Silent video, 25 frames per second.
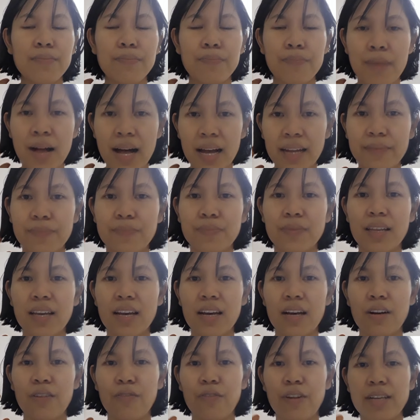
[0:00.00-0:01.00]
bun.
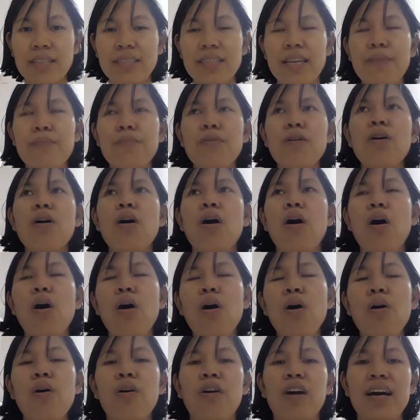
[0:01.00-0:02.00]
For example,
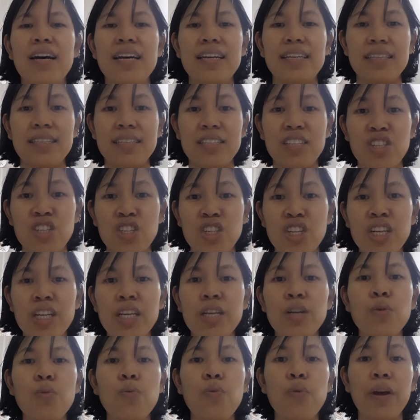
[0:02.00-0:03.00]
oh,
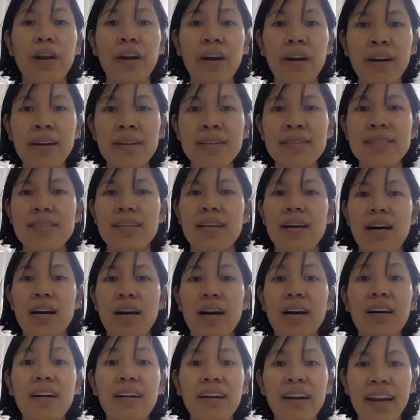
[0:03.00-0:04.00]
she wears
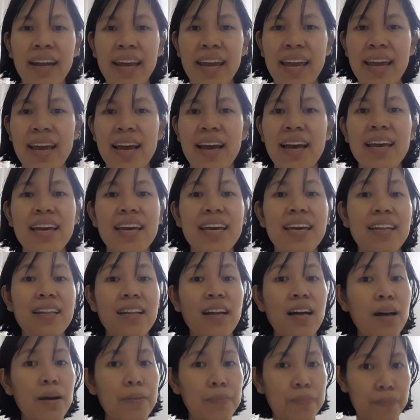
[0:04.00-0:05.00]
her hair in
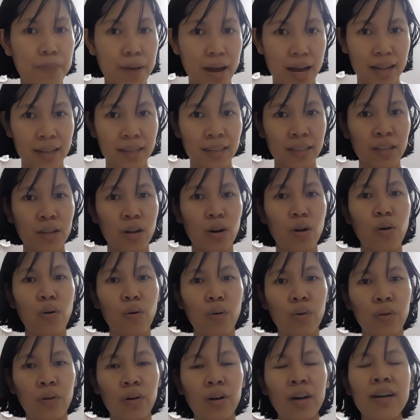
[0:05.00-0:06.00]
a bun,
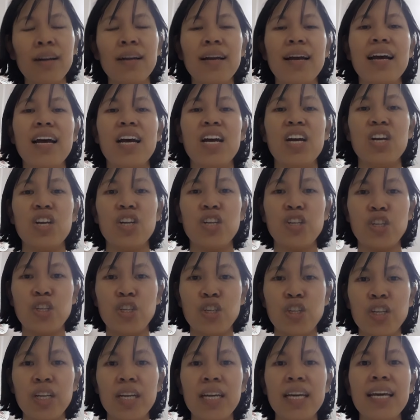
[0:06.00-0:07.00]
or
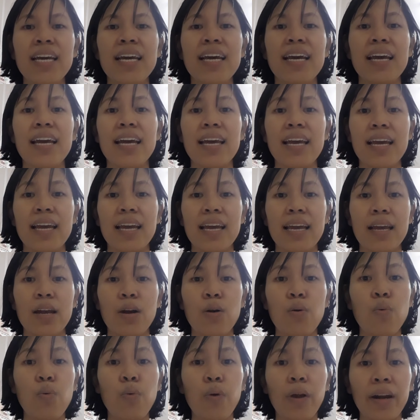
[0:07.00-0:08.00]
she
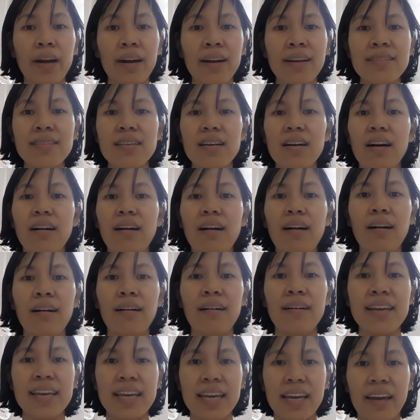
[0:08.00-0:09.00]
wears
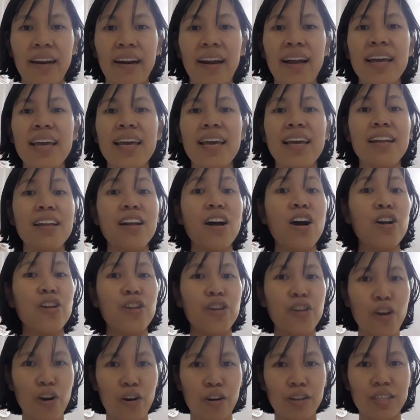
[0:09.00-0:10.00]
her hair in a
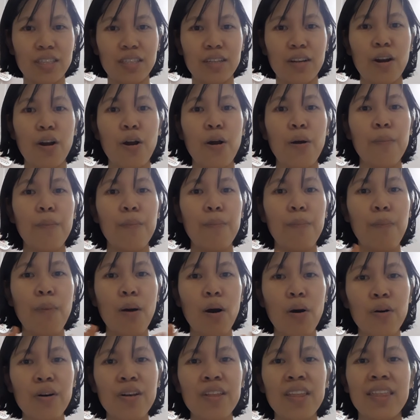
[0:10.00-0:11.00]
knot.
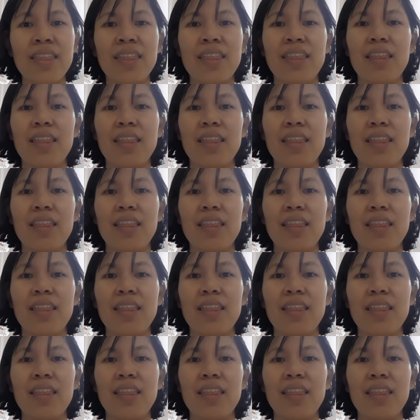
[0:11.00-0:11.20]
Both